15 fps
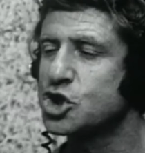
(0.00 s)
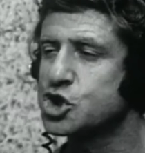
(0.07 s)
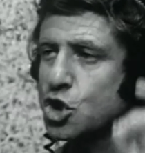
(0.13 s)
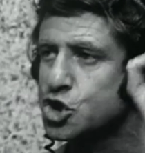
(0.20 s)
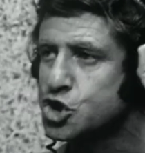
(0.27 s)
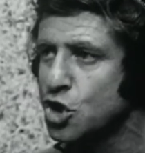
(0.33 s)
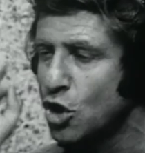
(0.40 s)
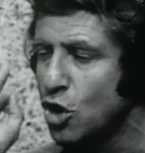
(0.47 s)

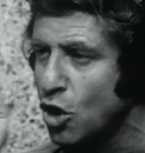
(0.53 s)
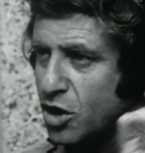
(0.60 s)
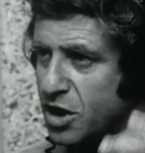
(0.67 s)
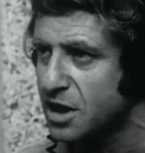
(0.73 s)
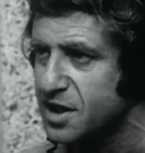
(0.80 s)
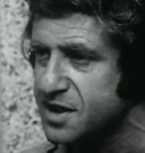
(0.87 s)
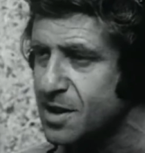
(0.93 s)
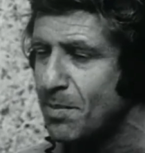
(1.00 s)
followed his
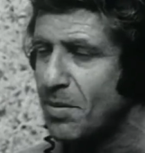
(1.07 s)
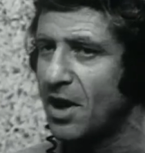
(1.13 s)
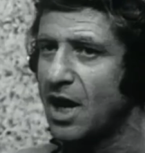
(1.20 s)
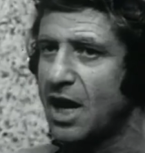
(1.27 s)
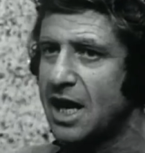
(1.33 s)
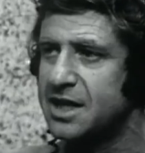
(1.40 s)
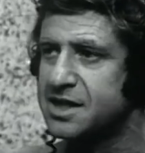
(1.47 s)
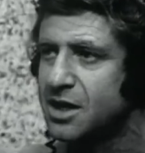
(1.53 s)
lead.
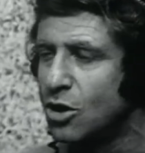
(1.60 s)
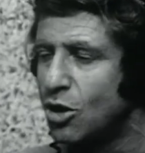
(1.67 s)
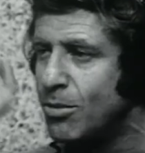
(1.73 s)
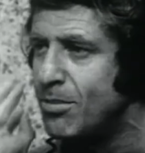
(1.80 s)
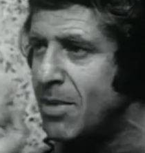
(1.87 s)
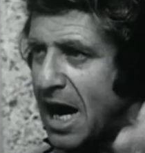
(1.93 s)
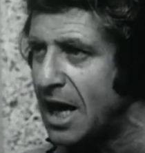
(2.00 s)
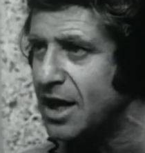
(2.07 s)
But
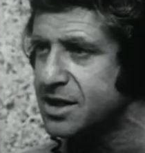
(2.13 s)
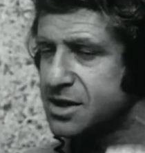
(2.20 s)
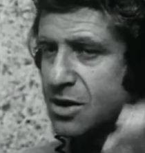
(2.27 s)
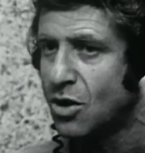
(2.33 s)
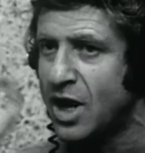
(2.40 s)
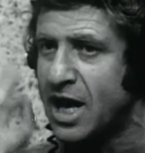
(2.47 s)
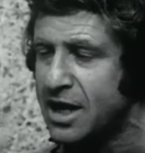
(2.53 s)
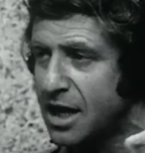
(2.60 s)
secular Israeli
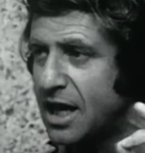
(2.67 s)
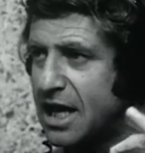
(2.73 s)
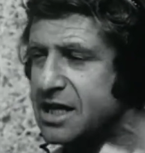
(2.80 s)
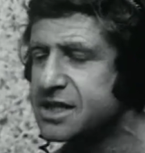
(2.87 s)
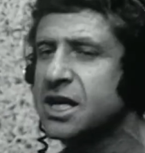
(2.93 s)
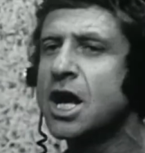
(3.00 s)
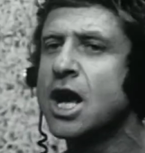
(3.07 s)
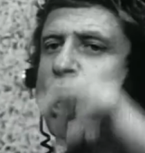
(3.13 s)
society
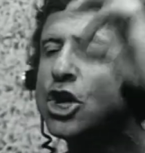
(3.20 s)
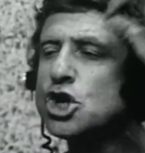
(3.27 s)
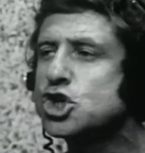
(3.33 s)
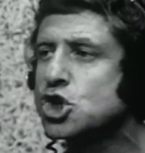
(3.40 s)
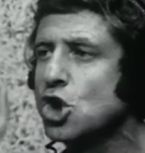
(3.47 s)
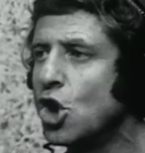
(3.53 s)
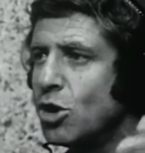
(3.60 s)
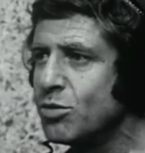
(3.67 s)
never
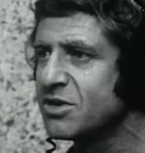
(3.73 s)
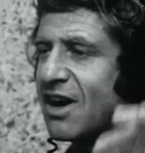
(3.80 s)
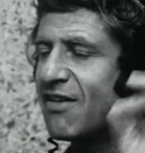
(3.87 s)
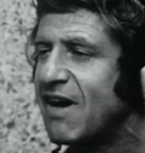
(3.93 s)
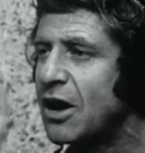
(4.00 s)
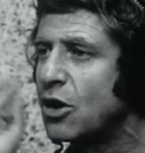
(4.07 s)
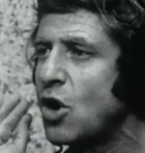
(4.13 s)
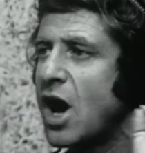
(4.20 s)
really
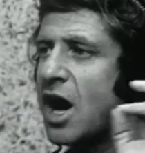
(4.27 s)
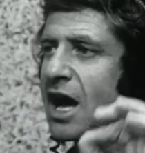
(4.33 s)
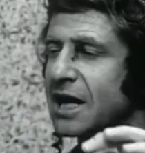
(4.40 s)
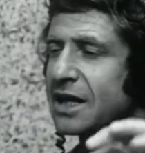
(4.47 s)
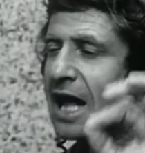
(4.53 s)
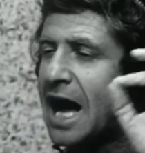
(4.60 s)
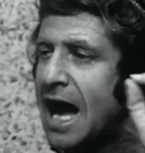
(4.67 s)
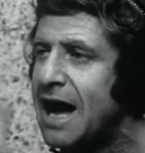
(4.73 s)
forgave him,
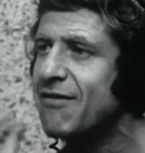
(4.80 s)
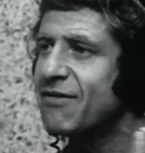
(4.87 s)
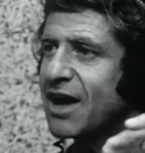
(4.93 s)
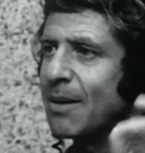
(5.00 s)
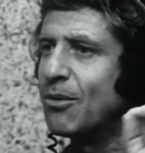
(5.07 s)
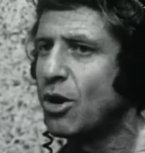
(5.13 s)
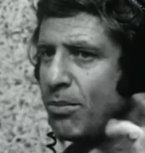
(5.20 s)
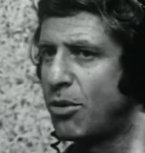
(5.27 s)

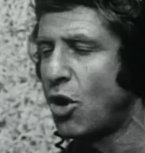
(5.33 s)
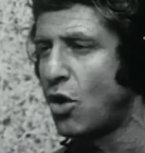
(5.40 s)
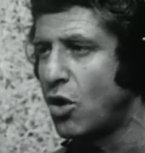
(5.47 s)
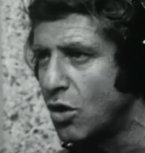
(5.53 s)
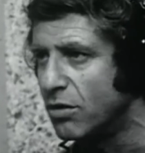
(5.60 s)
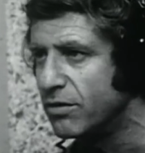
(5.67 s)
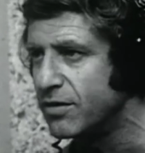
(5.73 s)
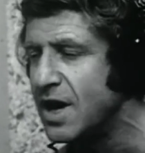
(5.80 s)
even till
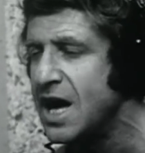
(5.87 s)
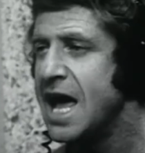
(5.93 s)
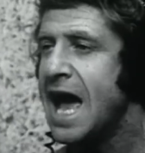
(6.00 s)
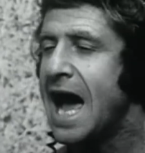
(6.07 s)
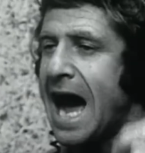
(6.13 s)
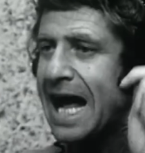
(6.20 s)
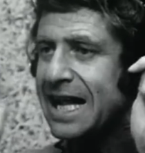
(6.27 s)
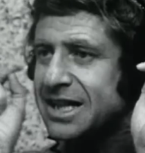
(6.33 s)
now.
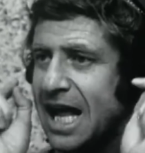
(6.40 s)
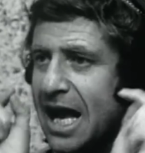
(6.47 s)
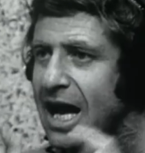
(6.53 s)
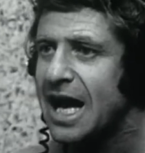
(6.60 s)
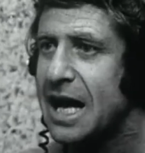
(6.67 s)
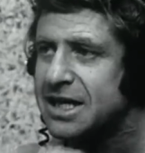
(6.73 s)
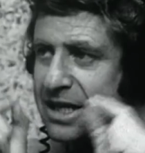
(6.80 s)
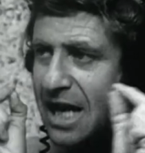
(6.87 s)
On the
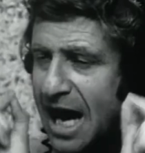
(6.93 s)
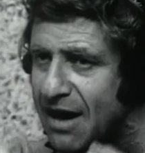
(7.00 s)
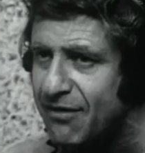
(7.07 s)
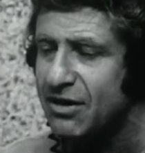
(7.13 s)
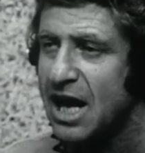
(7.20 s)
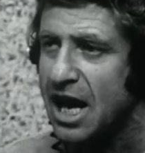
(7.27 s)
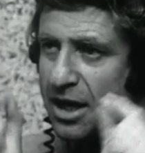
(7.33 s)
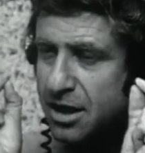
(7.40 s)
10th of
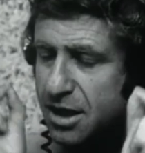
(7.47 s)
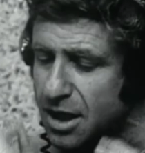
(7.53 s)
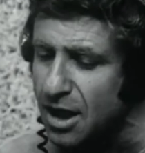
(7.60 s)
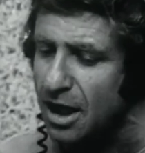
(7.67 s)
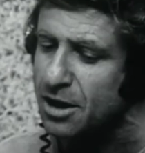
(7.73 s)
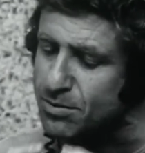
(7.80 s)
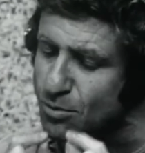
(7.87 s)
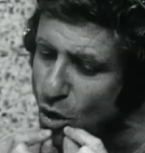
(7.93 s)
June, in
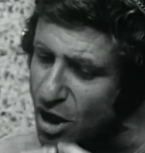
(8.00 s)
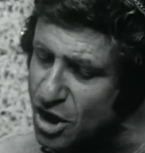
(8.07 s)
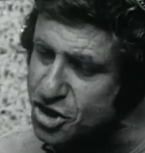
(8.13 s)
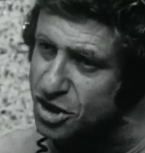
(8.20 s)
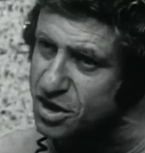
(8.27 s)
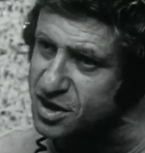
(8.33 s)
Haaretz, a